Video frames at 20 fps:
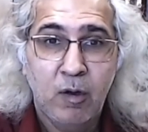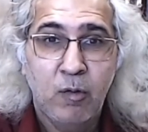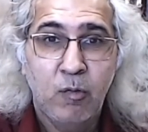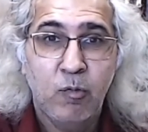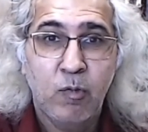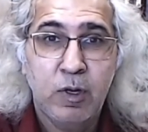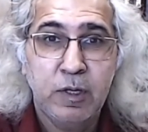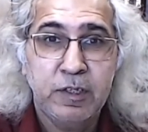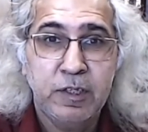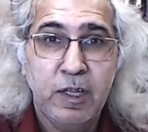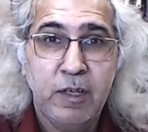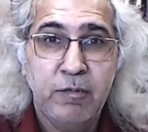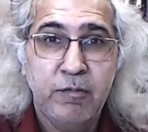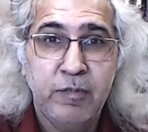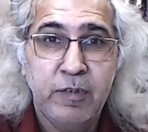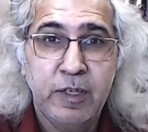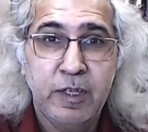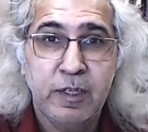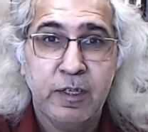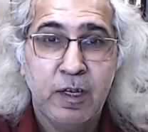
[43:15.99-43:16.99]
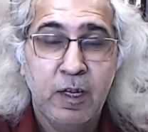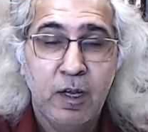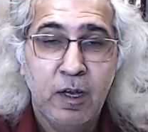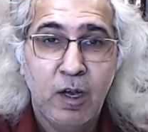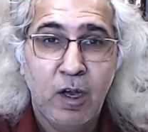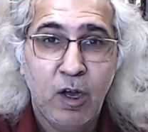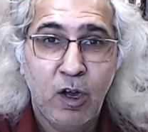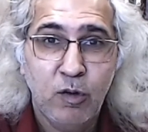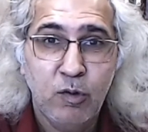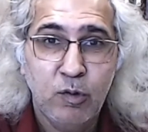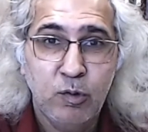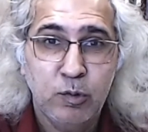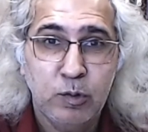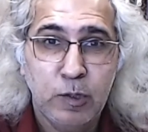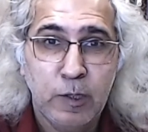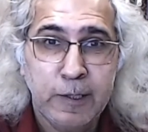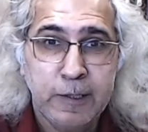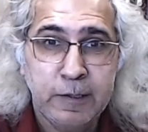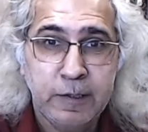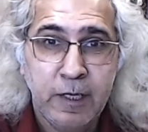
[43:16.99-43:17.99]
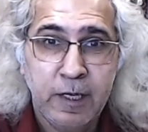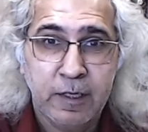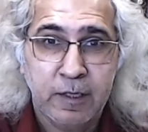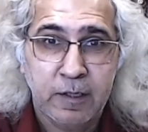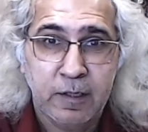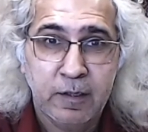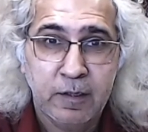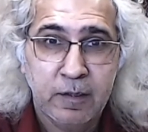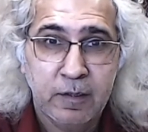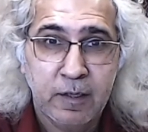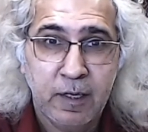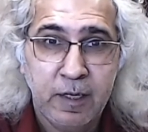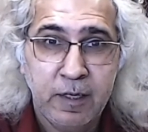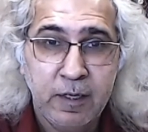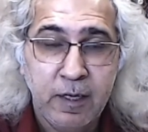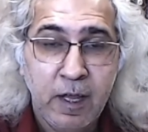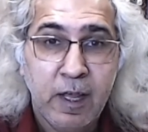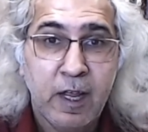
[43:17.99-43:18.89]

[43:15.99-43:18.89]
what they feel, how do they think, right?